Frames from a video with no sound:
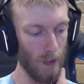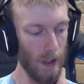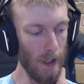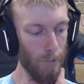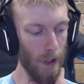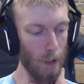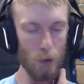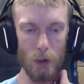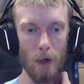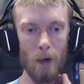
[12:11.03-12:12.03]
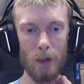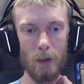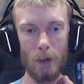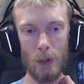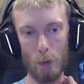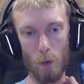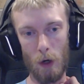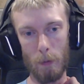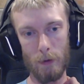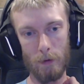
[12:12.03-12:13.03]
If I could targeted
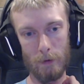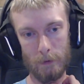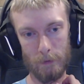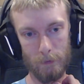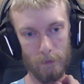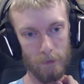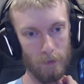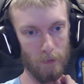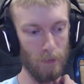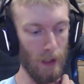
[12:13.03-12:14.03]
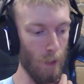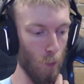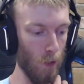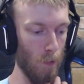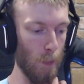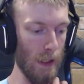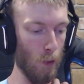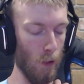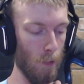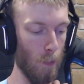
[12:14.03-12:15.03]
swap, that would be
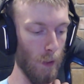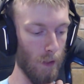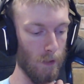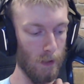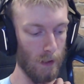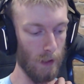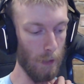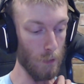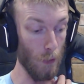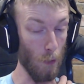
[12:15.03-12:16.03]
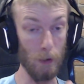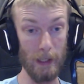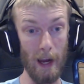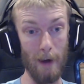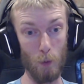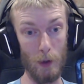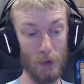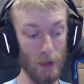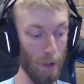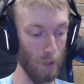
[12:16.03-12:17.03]
good, but I also only have one
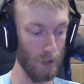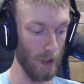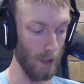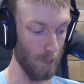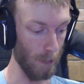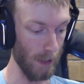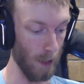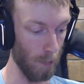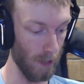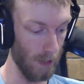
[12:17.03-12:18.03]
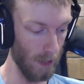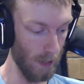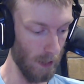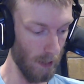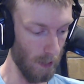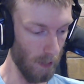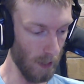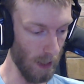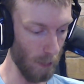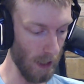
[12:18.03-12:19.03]
Cyrus, so that doesn't really help.
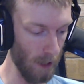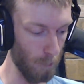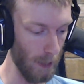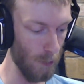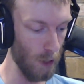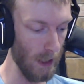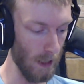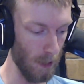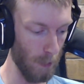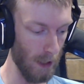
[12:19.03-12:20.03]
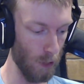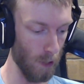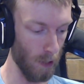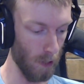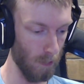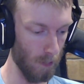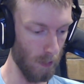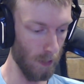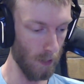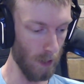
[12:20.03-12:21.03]
Okay, we have Pidgey and Pidgeot
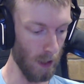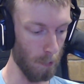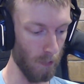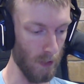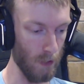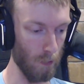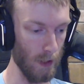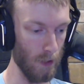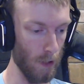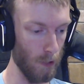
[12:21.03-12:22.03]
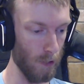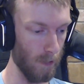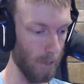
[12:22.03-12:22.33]
and Professor Research.